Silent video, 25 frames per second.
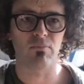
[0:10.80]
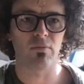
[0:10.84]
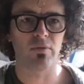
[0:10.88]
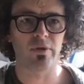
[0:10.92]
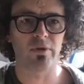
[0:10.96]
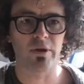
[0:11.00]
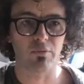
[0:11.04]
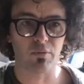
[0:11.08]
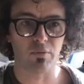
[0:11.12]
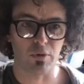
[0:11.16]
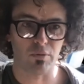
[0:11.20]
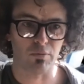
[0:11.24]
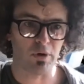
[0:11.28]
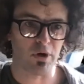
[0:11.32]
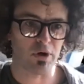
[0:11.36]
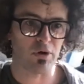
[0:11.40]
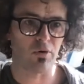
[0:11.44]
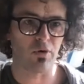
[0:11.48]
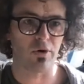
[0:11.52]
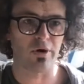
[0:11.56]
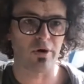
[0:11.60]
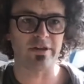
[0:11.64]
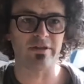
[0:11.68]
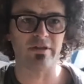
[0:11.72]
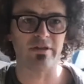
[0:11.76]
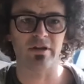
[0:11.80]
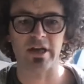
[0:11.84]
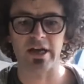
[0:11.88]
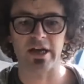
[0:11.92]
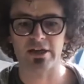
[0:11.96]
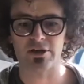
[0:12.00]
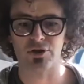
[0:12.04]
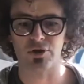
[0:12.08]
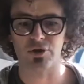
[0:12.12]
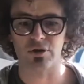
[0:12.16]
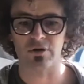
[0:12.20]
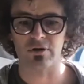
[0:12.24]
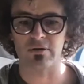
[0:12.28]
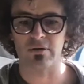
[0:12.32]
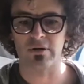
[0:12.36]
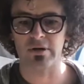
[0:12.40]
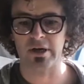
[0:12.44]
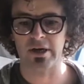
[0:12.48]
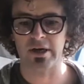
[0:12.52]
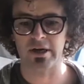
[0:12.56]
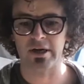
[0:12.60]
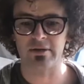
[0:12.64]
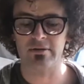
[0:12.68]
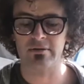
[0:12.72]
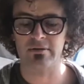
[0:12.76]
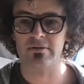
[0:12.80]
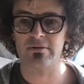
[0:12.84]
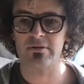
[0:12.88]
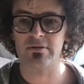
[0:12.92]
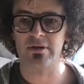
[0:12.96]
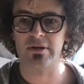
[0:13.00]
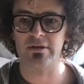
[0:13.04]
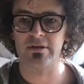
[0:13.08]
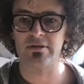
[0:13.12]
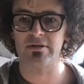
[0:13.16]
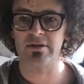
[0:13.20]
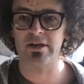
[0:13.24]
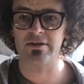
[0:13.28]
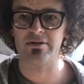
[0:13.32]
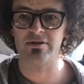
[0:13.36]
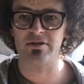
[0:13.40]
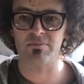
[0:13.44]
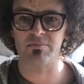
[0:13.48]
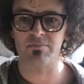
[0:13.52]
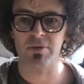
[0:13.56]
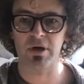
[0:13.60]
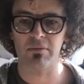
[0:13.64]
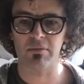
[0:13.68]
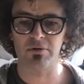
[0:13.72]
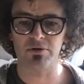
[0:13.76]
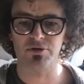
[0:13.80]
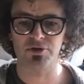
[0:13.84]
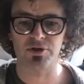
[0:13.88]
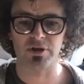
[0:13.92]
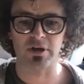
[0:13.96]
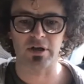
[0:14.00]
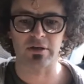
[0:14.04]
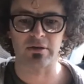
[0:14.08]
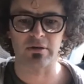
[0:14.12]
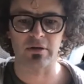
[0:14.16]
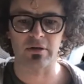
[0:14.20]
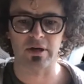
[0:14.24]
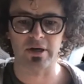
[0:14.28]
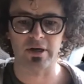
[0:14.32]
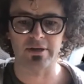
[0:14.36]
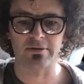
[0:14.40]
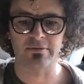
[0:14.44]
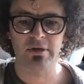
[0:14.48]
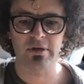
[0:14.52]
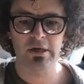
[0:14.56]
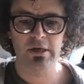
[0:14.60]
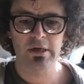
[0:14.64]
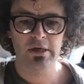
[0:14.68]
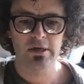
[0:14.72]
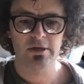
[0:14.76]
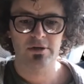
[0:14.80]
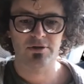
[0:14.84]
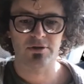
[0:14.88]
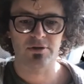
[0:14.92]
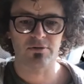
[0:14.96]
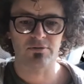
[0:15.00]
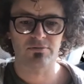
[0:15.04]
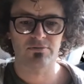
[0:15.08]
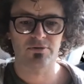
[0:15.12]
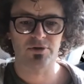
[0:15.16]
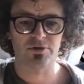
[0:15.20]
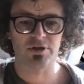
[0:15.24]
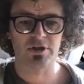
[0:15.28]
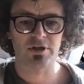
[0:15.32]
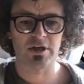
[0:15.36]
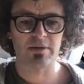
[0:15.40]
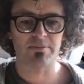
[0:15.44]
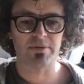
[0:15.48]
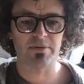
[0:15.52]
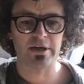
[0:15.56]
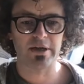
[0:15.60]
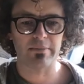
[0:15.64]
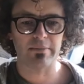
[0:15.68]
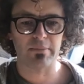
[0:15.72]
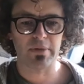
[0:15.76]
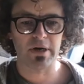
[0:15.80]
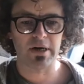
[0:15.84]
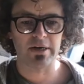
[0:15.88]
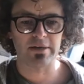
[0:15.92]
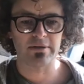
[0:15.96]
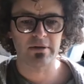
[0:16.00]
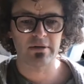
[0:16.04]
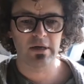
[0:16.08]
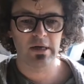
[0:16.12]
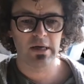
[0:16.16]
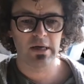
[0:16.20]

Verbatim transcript: we're recording the lecture and intend to publish it online. So just keep that in mind.